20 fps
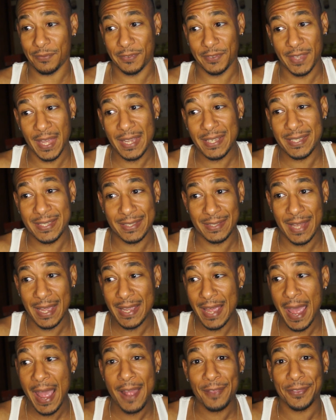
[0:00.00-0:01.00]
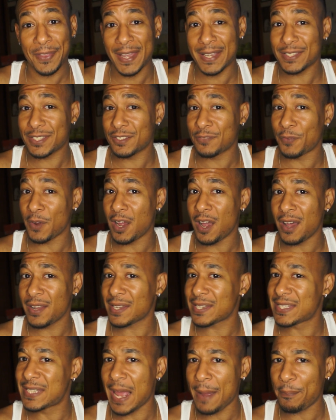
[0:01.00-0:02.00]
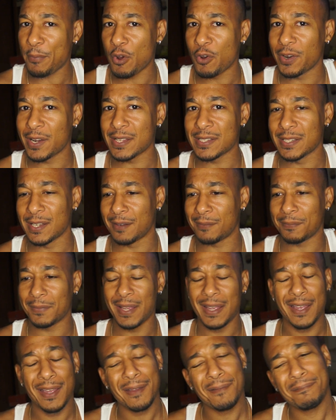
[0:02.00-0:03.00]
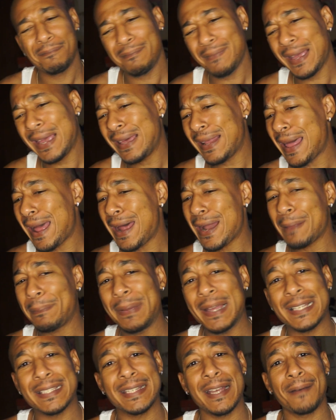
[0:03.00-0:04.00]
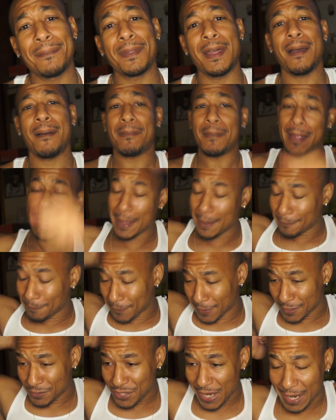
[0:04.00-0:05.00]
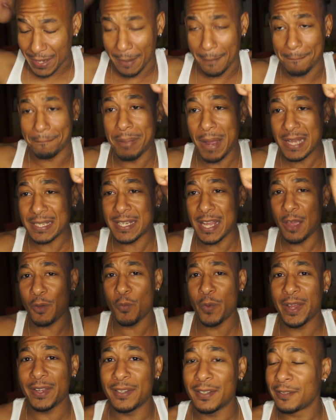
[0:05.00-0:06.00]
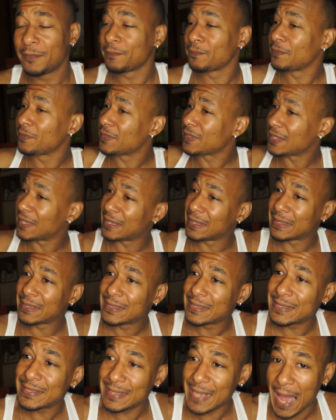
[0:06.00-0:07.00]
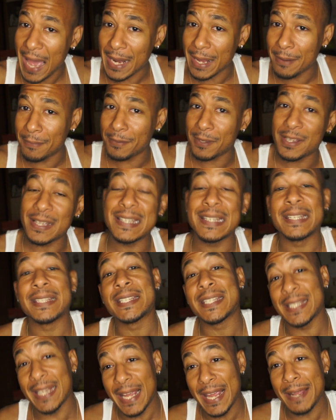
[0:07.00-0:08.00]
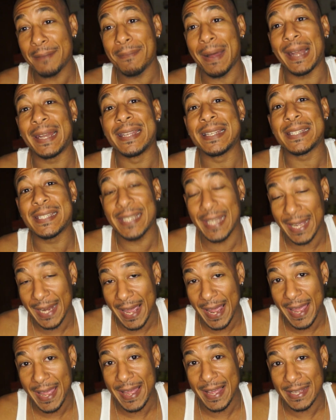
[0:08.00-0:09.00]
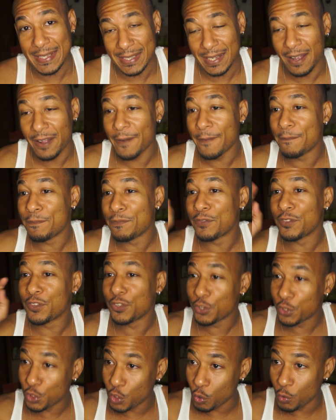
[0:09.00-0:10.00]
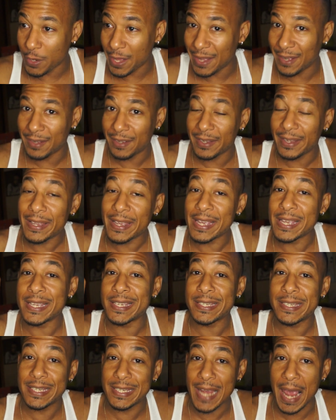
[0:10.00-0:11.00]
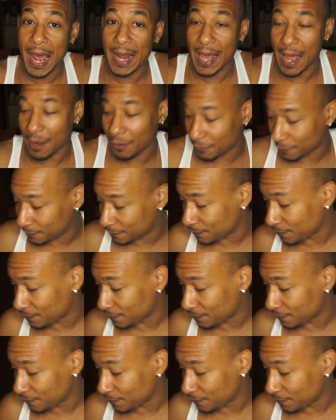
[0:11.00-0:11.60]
They had things for her to step on or something. Man, I would have picked something up and tried to bust that window and got up, slid my little skinny ass through there and shot out.